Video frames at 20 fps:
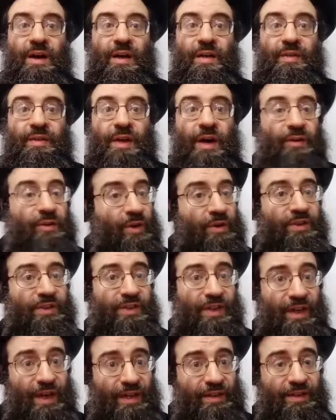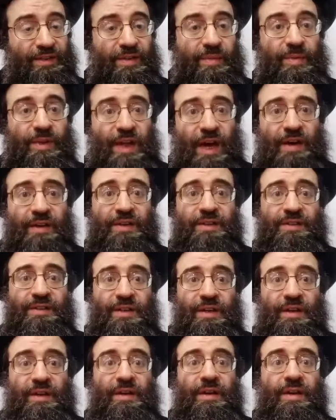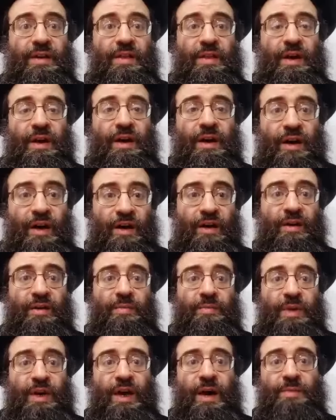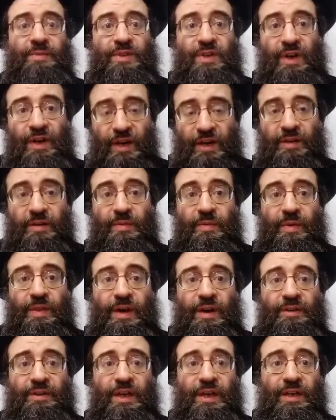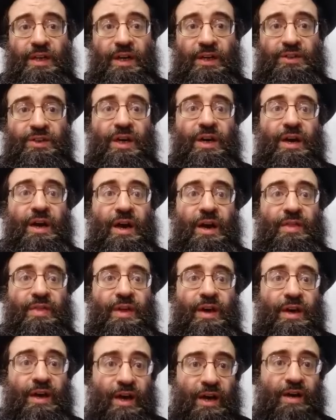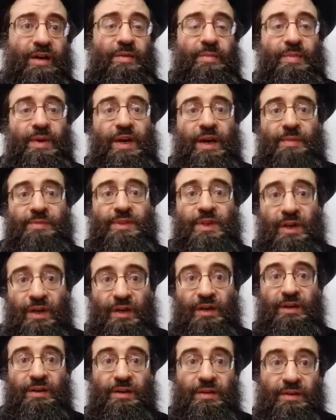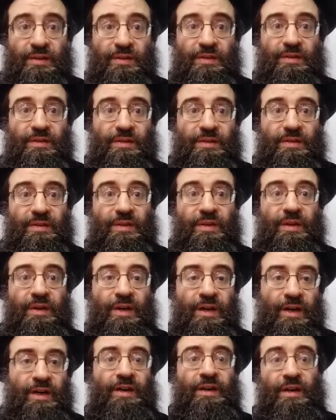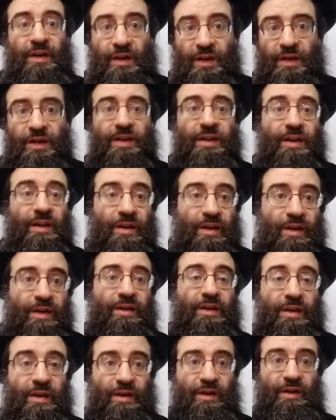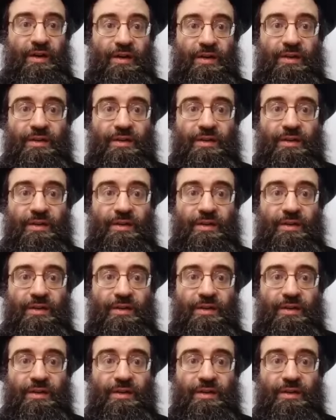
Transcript: Now notice again the similarity. The K becomes Ch without Dagesh, and the G becomes G. K, Ch, G, R.